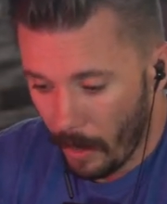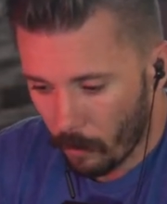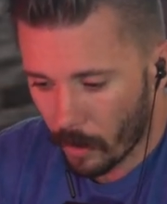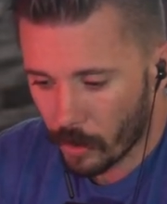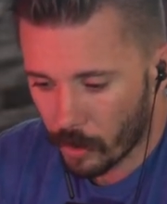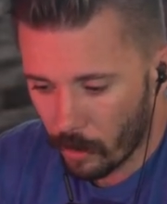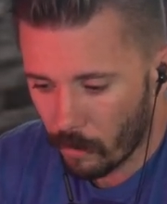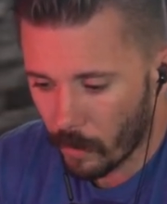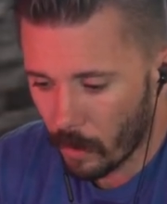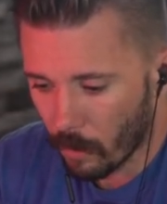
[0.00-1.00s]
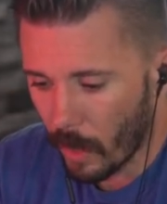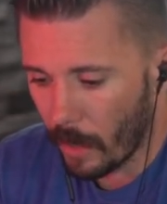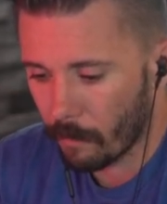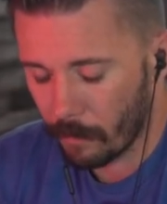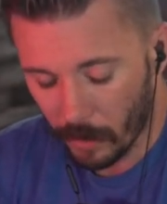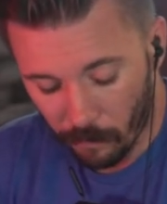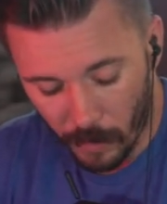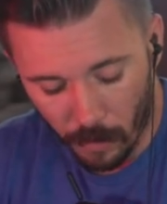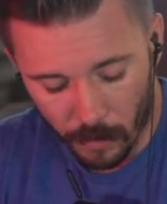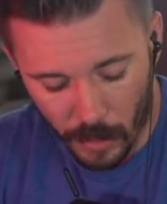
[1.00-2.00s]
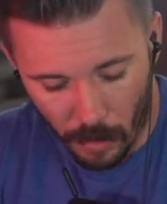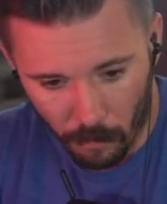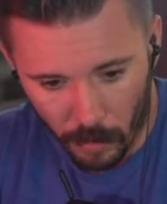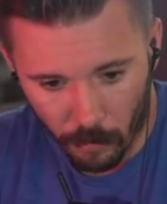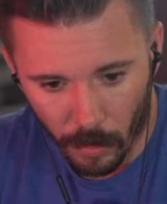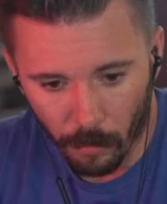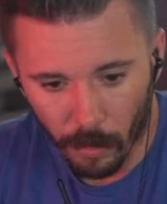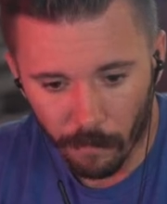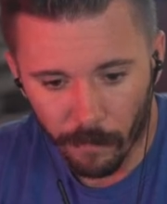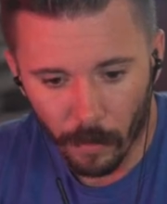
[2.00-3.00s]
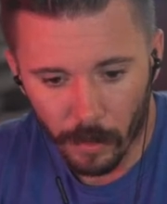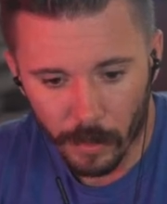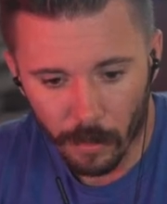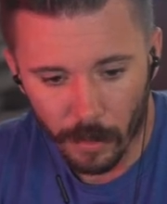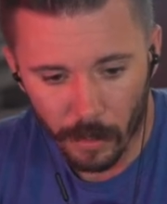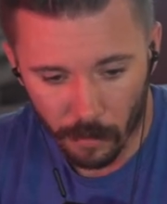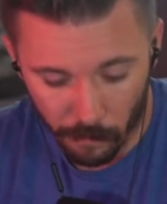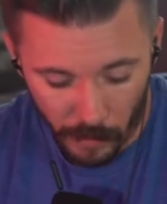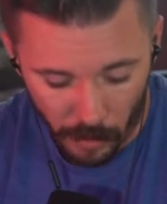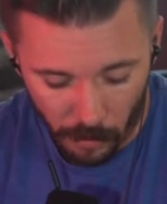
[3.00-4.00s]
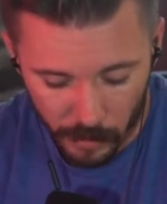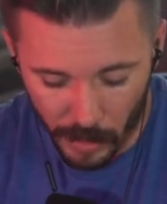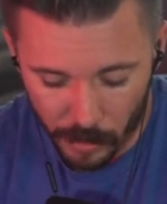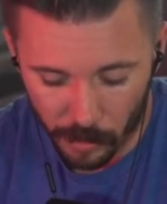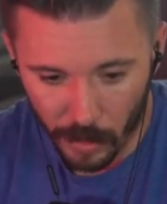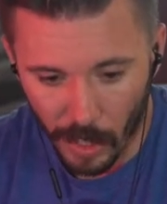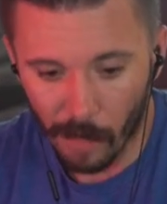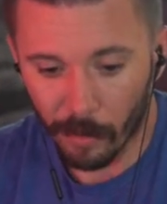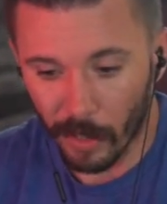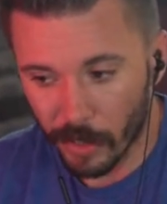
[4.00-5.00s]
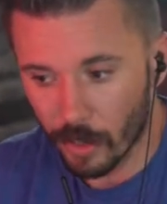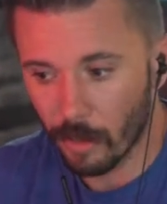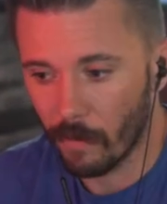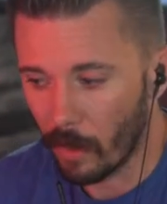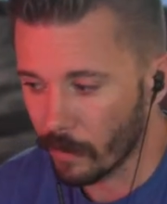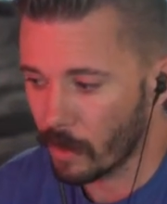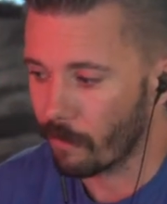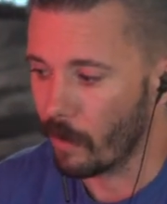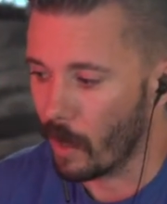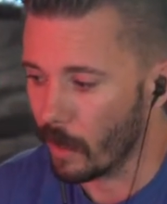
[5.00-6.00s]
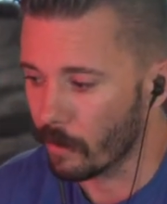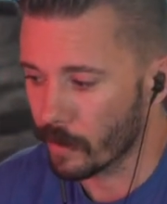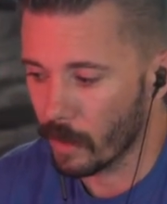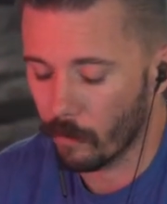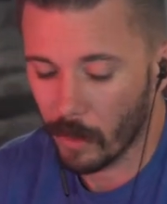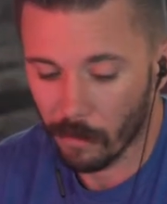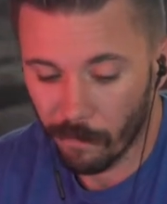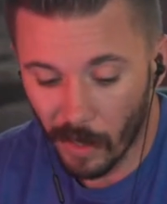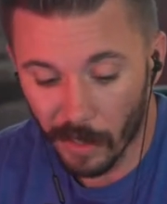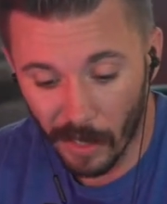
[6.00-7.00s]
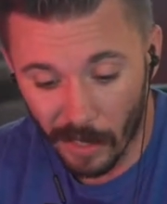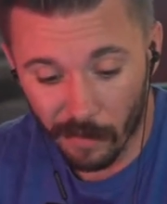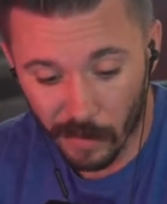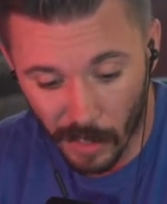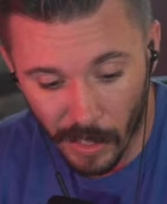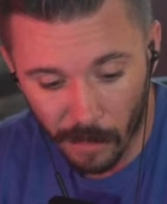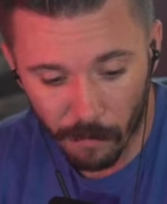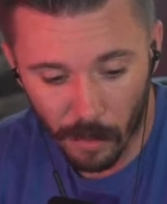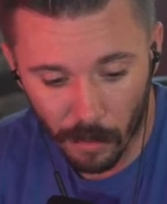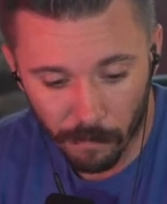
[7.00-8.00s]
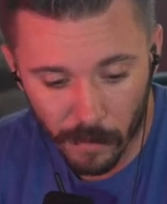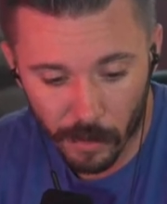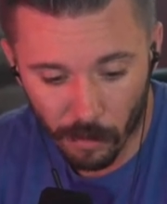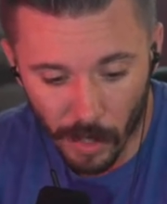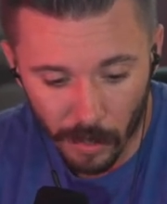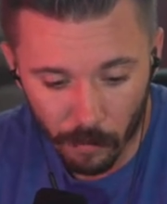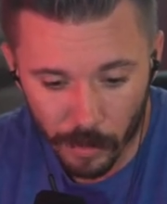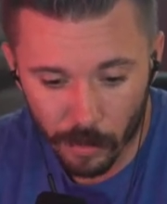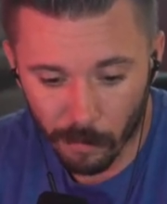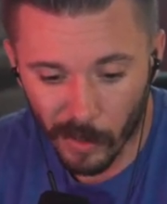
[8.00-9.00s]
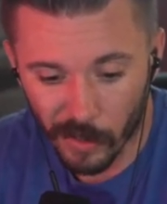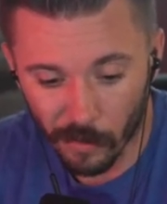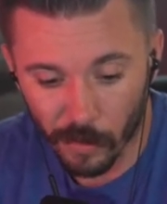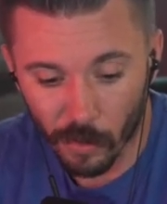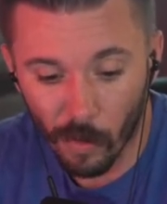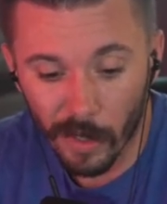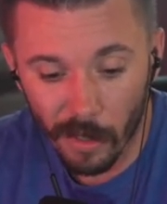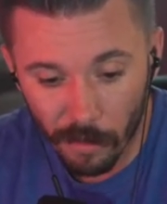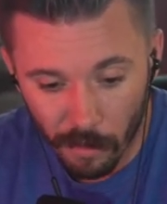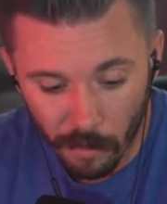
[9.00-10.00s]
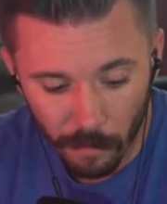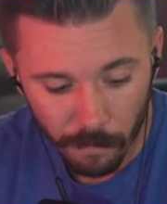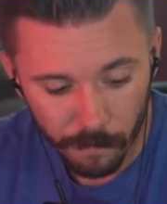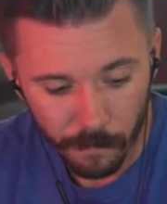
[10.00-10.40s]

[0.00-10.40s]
And we're going to show you the video of that, but the video is not really what I want to focus on here. The video is actually a compilation of all the different angles that we could find at the time of the strike, which took place on the 20th.